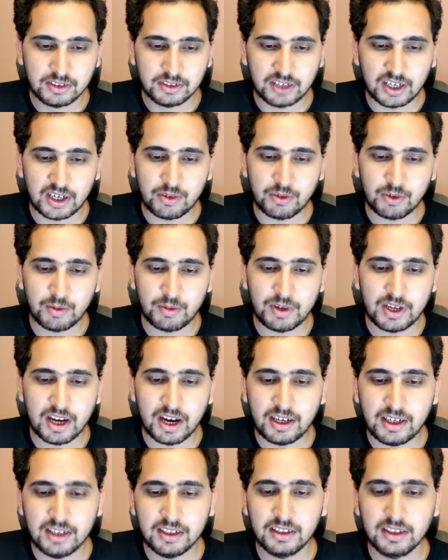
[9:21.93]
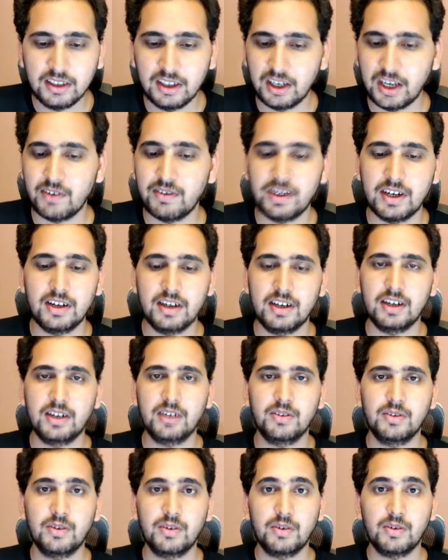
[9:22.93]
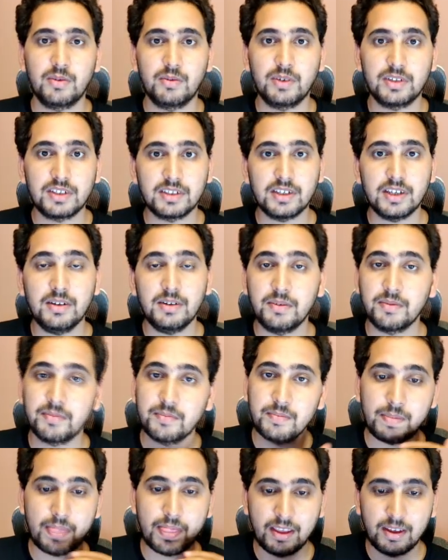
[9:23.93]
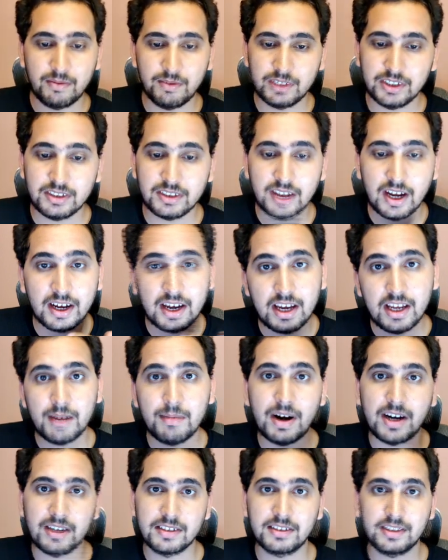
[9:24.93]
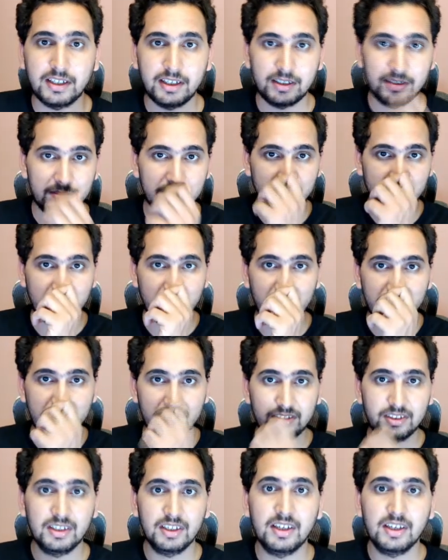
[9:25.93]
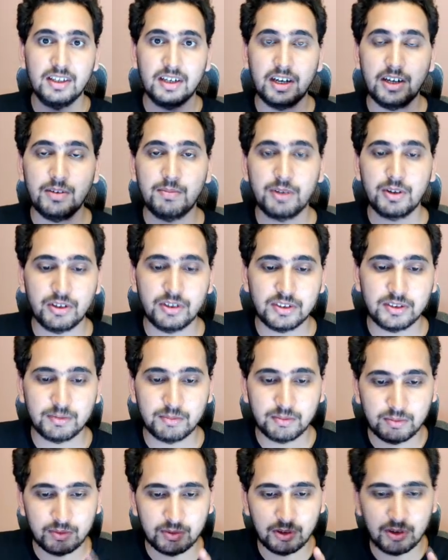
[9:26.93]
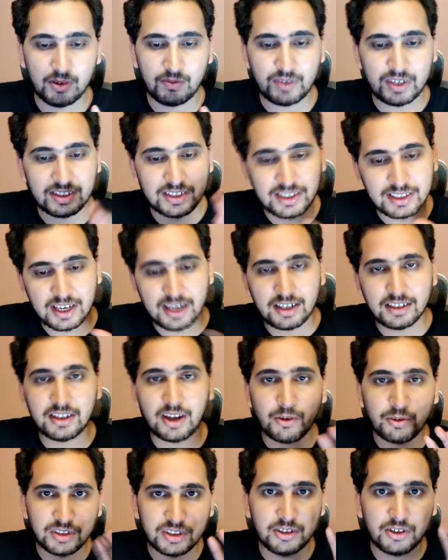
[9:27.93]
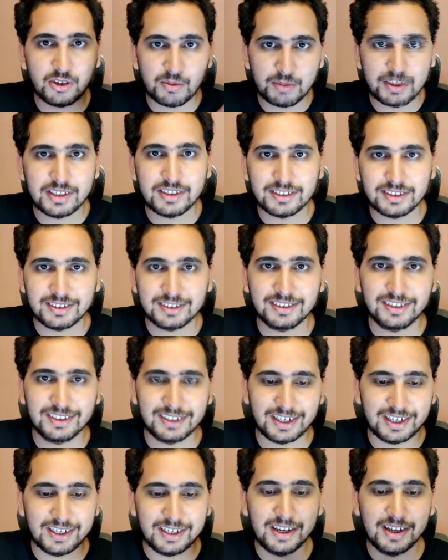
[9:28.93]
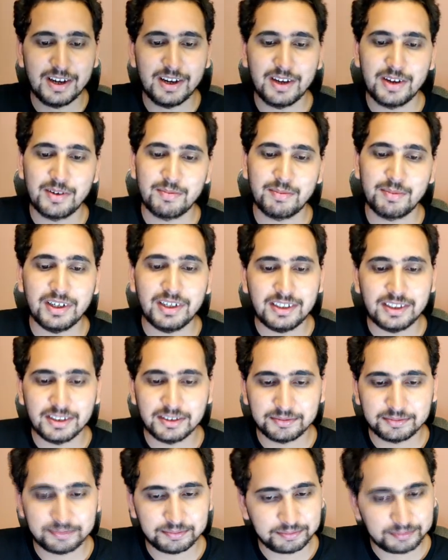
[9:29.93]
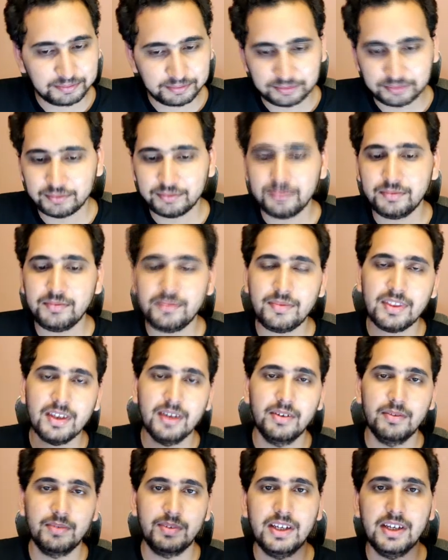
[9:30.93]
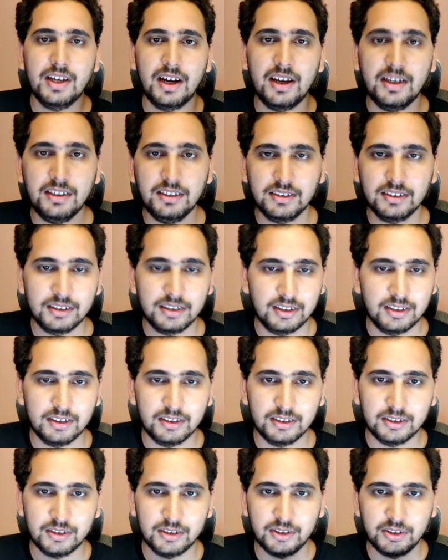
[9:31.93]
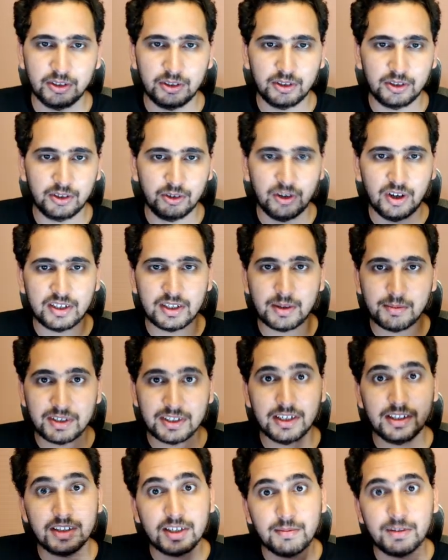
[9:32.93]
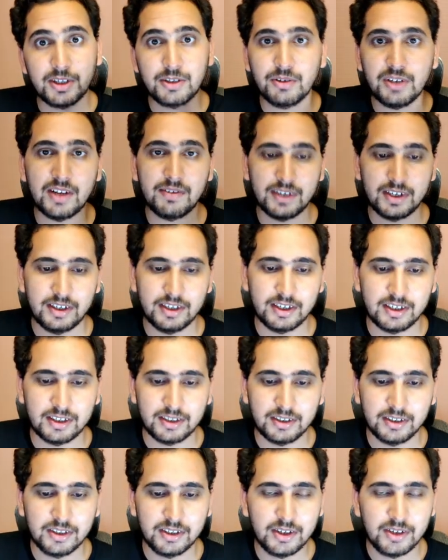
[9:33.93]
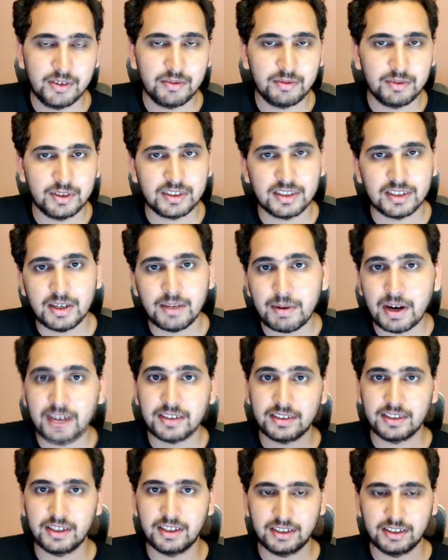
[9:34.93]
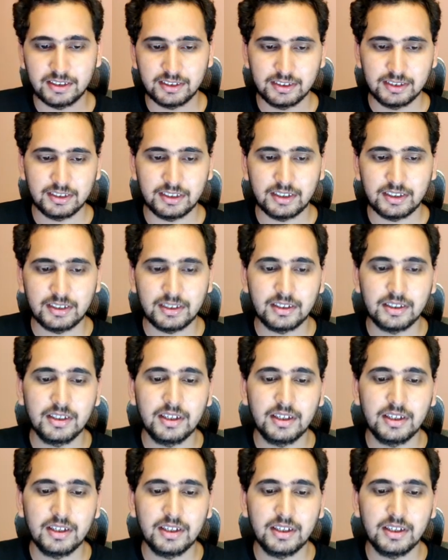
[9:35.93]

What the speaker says: Z would be at 1100, which is again a bad state because we just had 1000 rupees, right? But we are our summation is coming to 1100, which is a bad state, right?